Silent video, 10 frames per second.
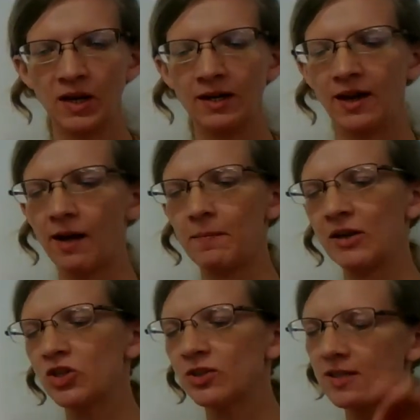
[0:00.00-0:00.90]
Now, I
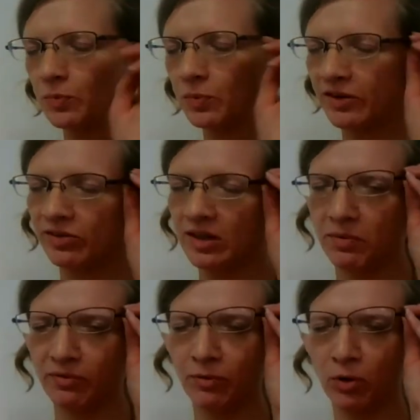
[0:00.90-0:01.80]
mentioned this briefly
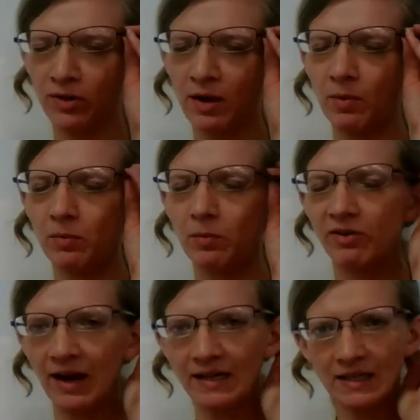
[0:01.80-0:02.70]
before that when we're
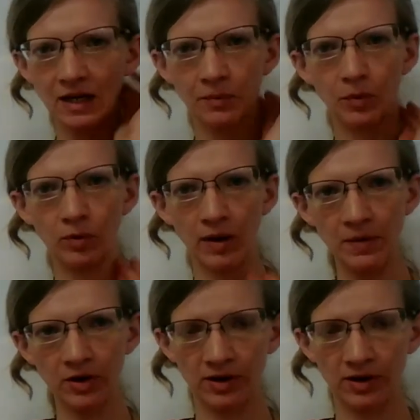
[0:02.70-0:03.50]
finding a perimeter